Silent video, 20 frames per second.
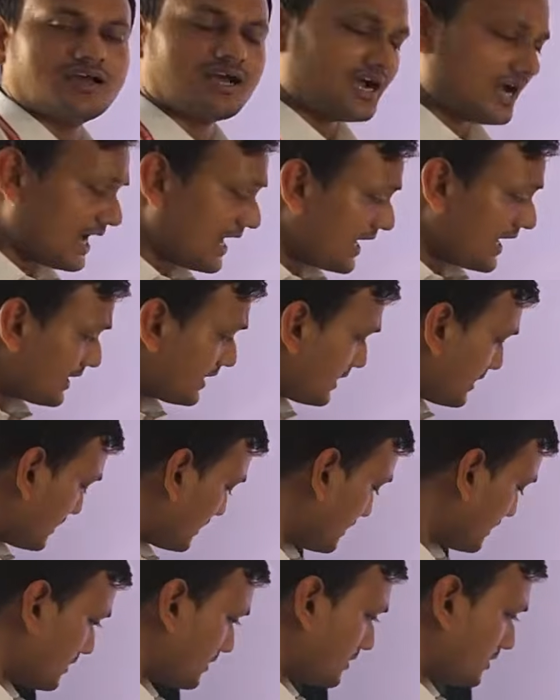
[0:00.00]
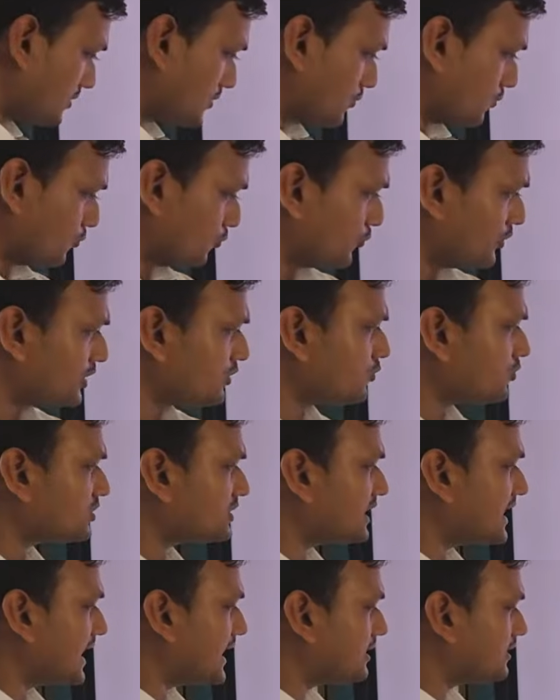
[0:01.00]
and we know
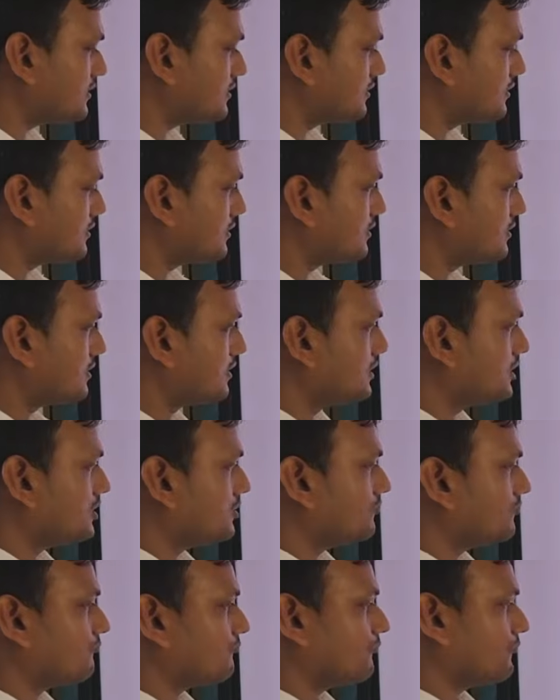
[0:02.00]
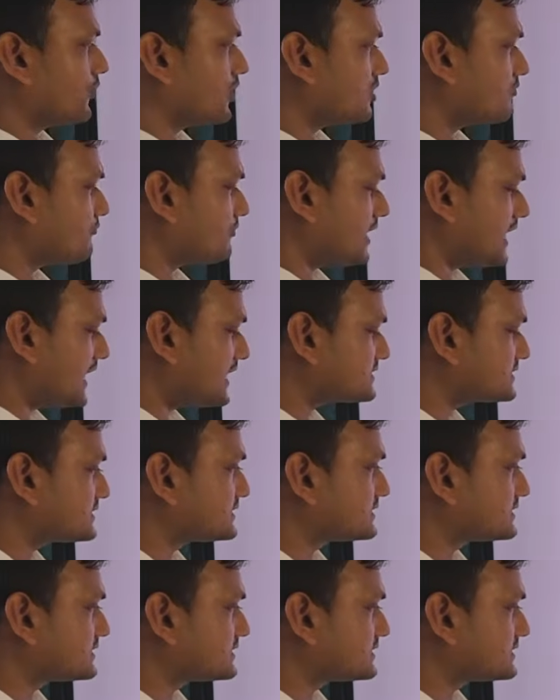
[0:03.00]
that for first